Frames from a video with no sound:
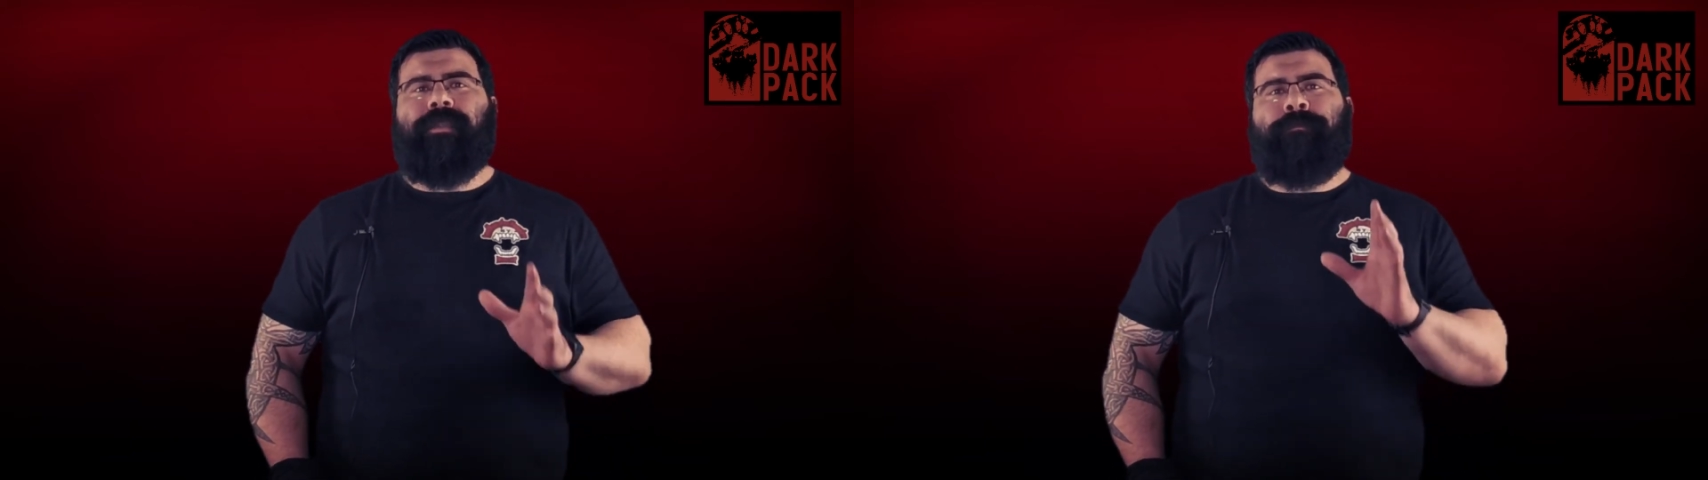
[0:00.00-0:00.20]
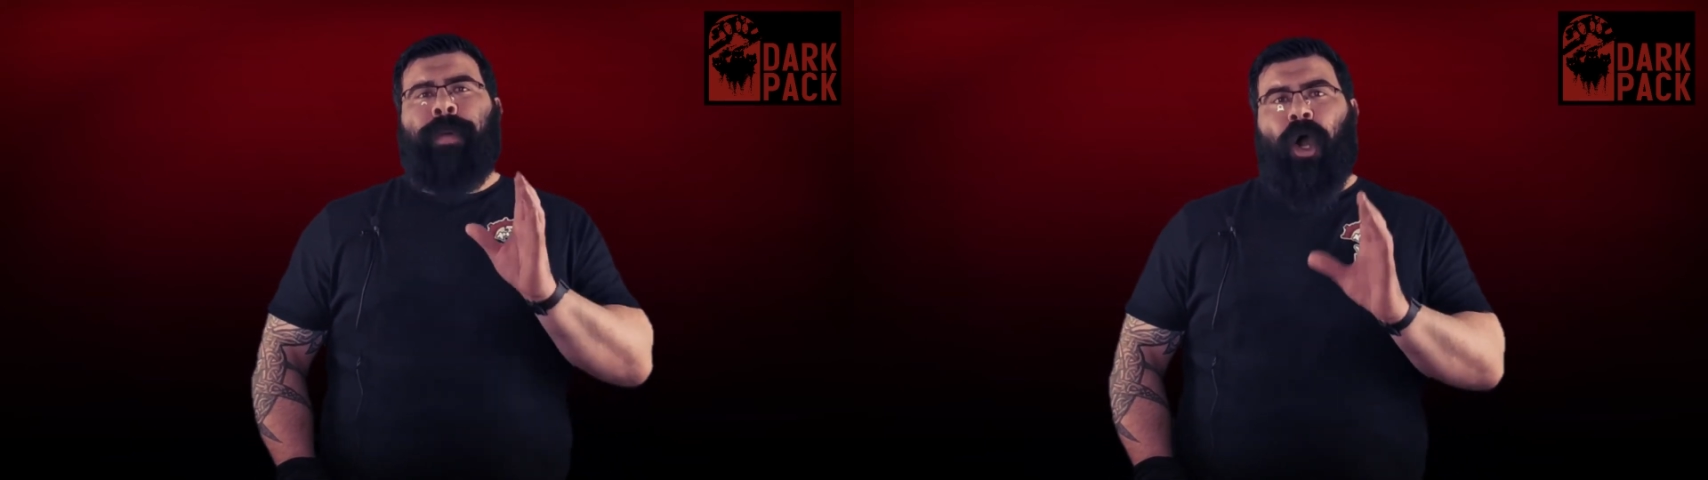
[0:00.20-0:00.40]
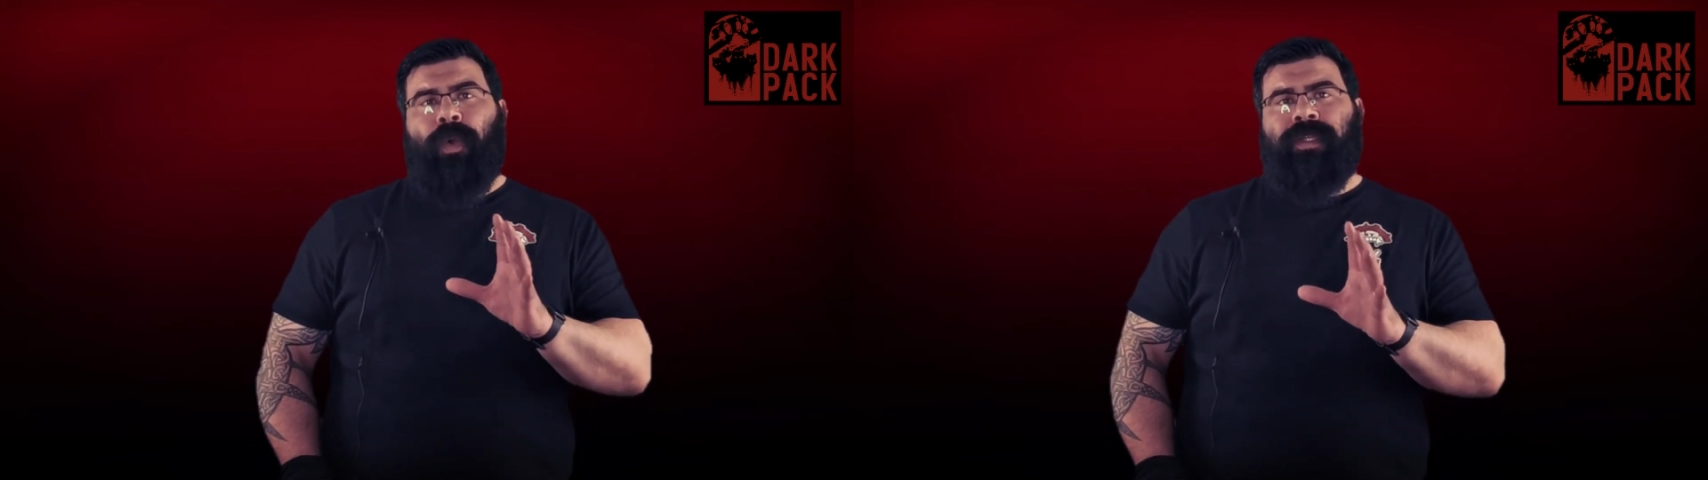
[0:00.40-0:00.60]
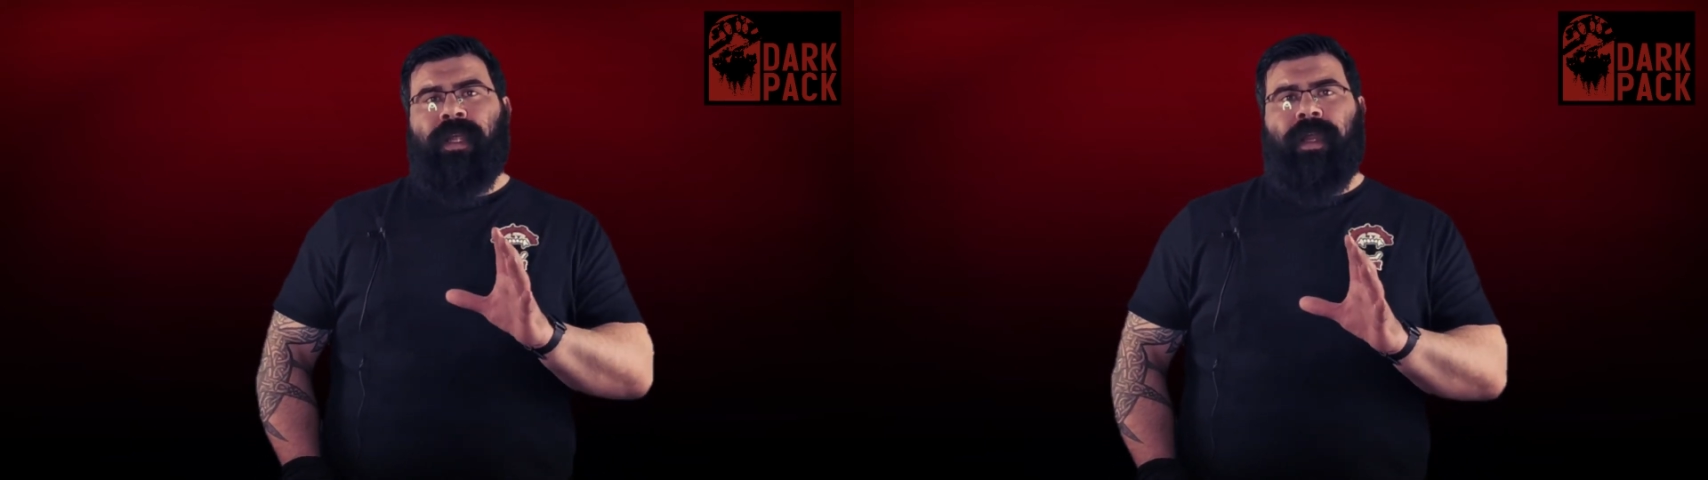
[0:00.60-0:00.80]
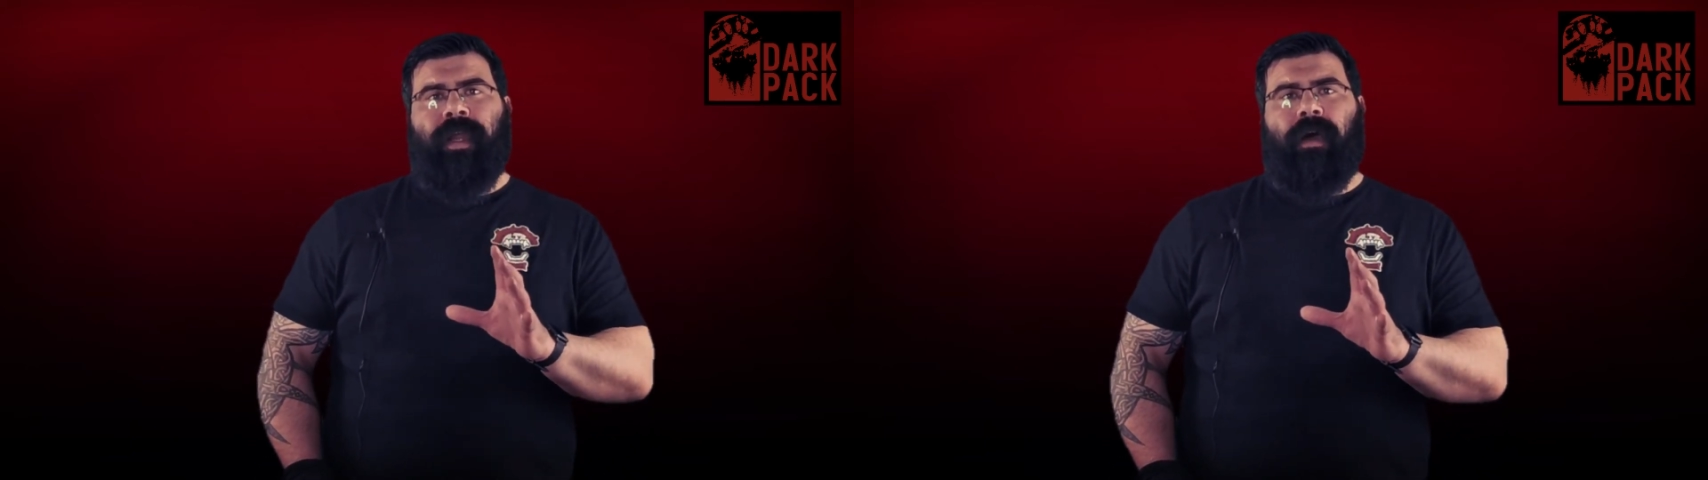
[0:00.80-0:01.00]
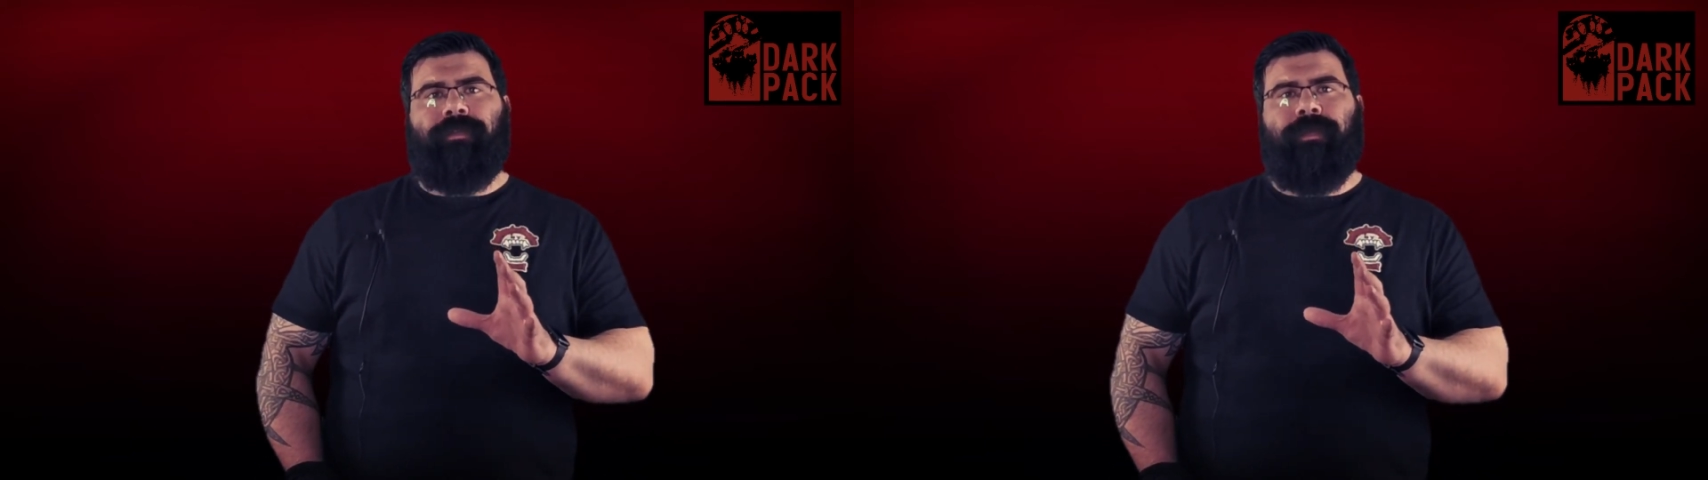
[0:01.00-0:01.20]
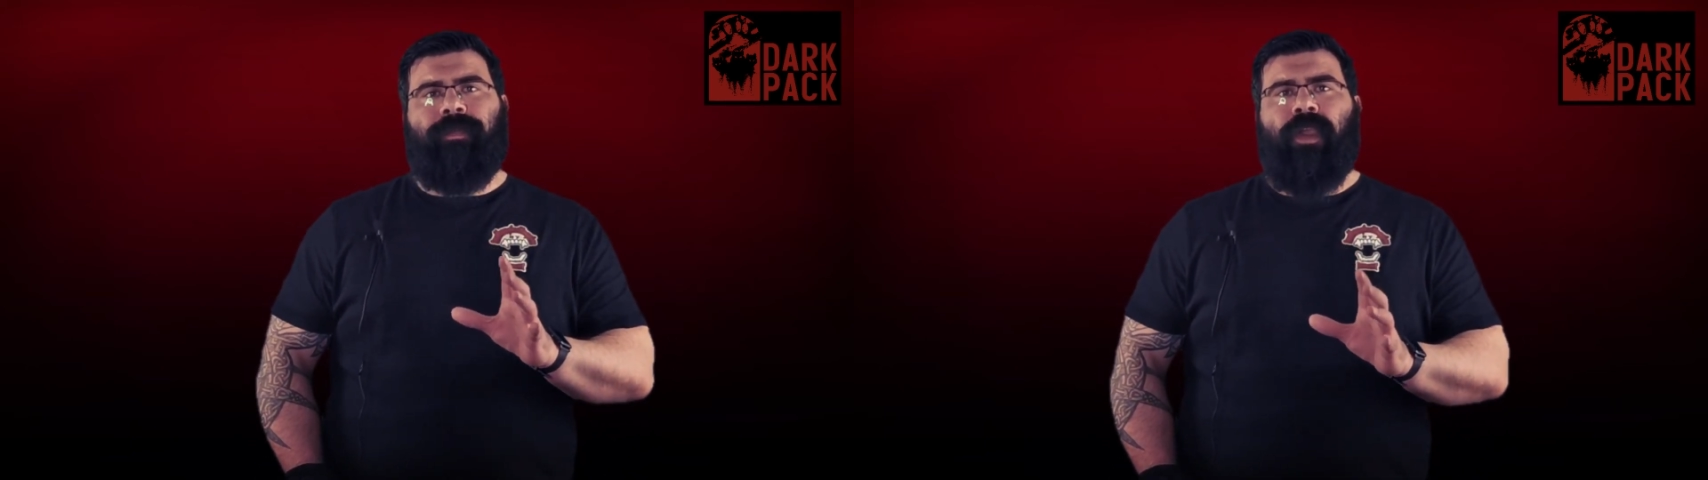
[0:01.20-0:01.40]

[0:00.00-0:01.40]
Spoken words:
potent enough,